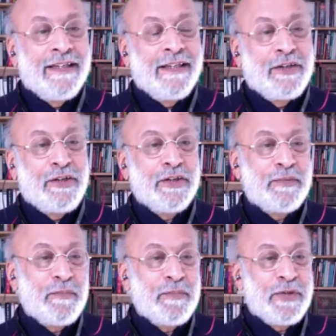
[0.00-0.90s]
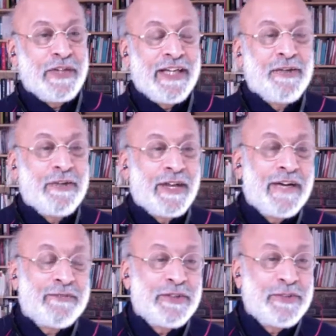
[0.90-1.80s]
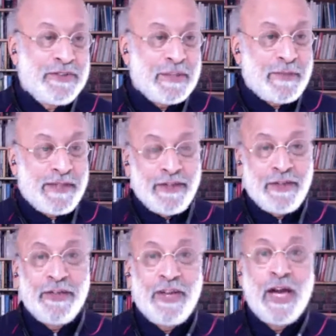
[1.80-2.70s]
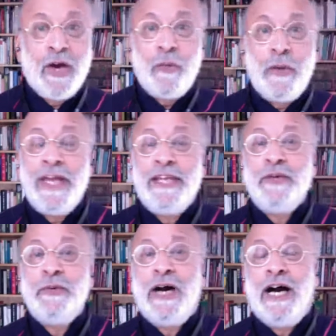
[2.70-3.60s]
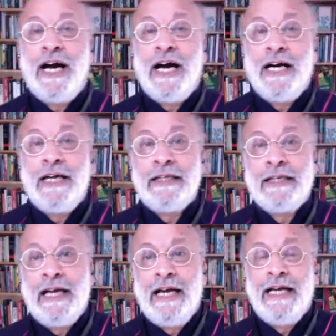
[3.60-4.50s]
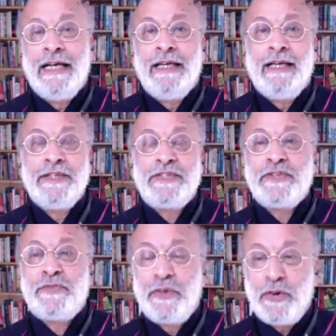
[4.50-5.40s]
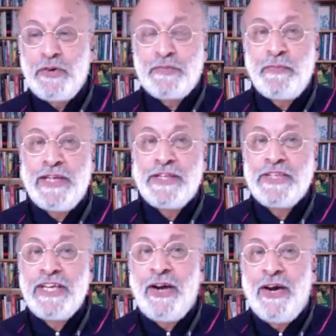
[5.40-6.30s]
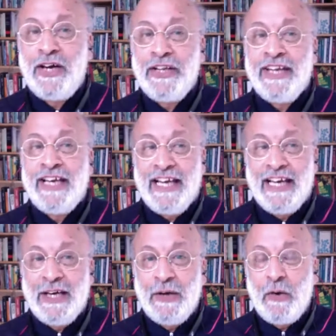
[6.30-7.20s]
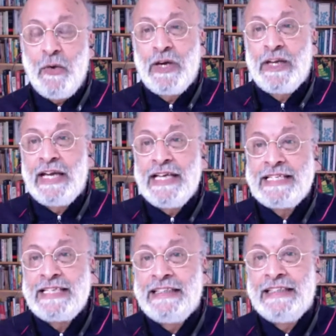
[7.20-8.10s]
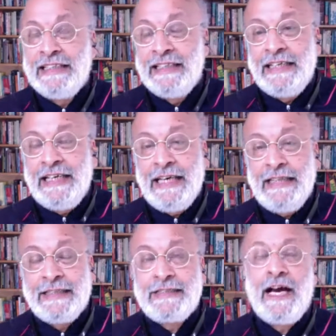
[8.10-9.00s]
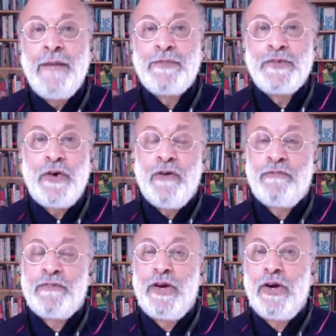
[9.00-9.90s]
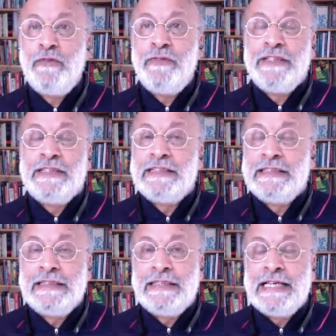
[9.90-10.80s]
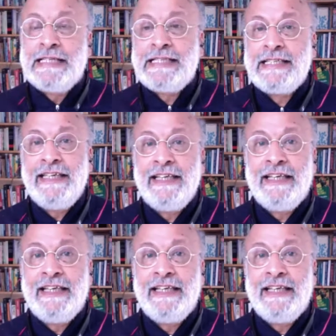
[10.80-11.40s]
Good morning, good afternoon, depending on where you are. This is Firoz Manji on Organizing in the Times of COVID-19.